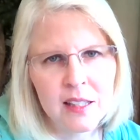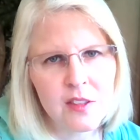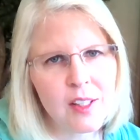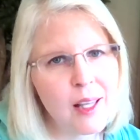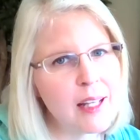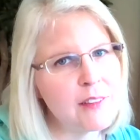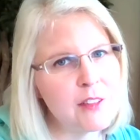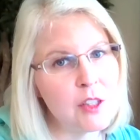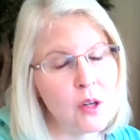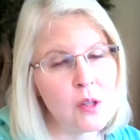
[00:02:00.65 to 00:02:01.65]
There's a lot of
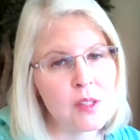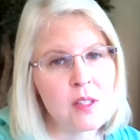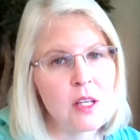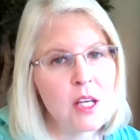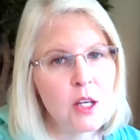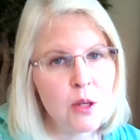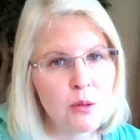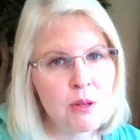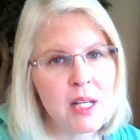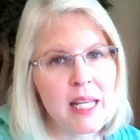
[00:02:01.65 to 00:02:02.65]
adults
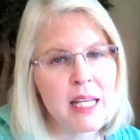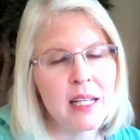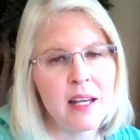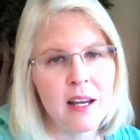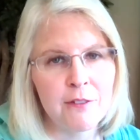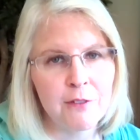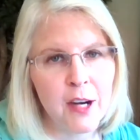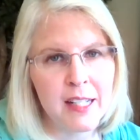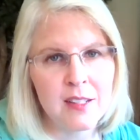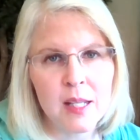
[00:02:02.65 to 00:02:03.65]
who need a
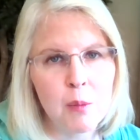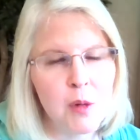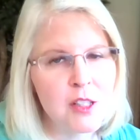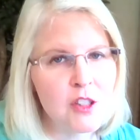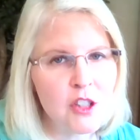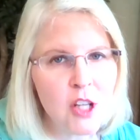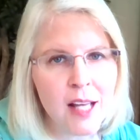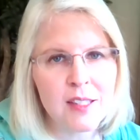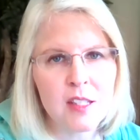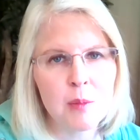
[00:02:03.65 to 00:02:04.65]
friend, someone
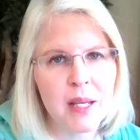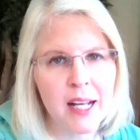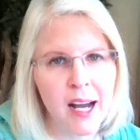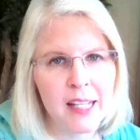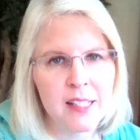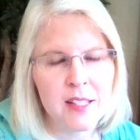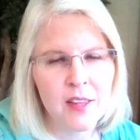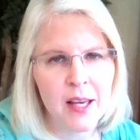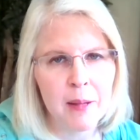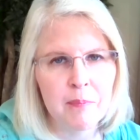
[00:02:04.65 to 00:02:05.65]
just to be kind to
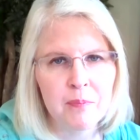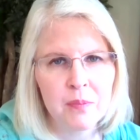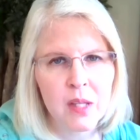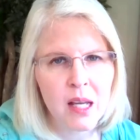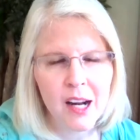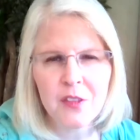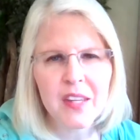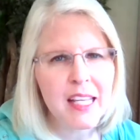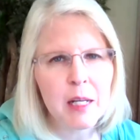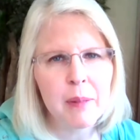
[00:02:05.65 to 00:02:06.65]
them. I don't
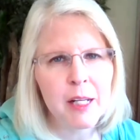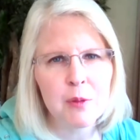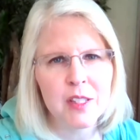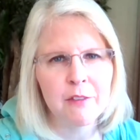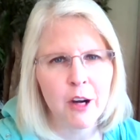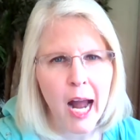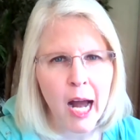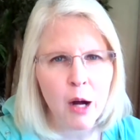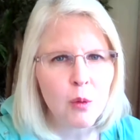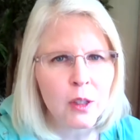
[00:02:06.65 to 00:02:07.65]
think anybody was ever
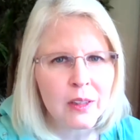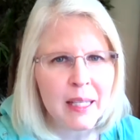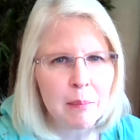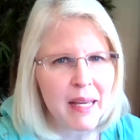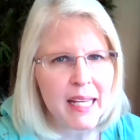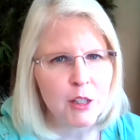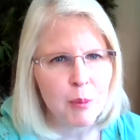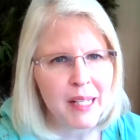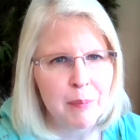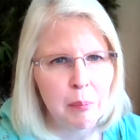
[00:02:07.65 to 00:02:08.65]
outwardly mean.
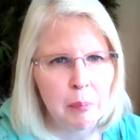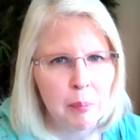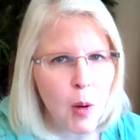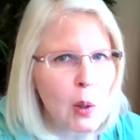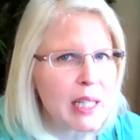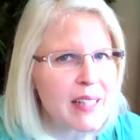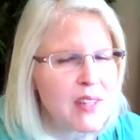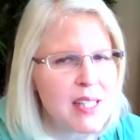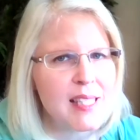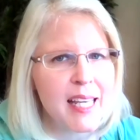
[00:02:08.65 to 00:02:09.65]
Nobody bullied
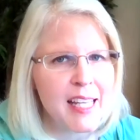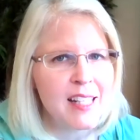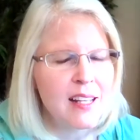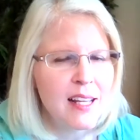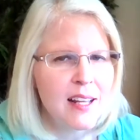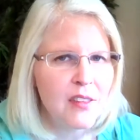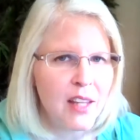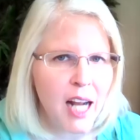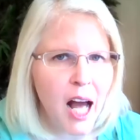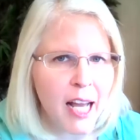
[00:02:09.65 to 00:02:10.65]
this kid
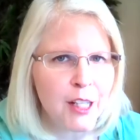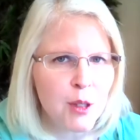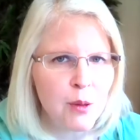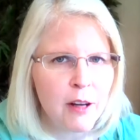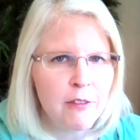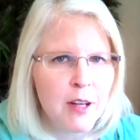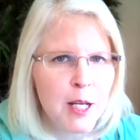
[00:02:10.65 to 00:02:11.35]
that I knew of,